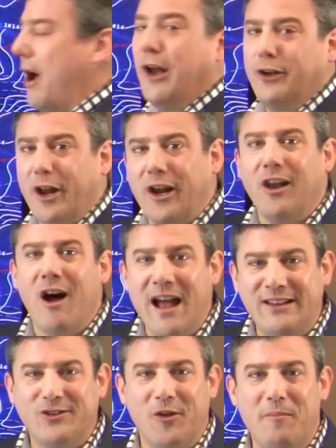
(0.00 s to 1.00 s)
A lot of
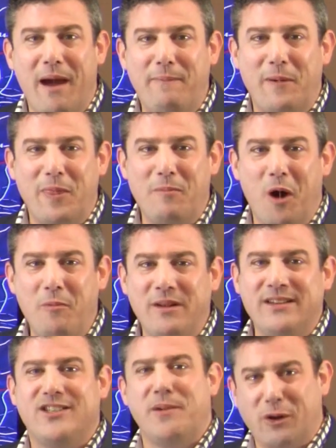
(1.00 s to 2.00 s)
lines on the map at the
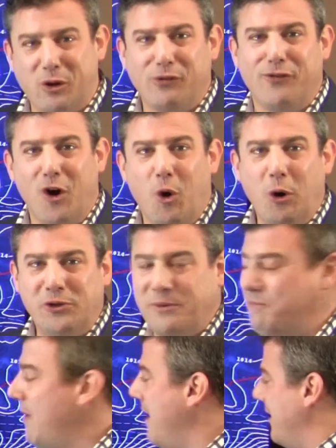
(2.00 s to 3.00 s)
moment, typical for autumn.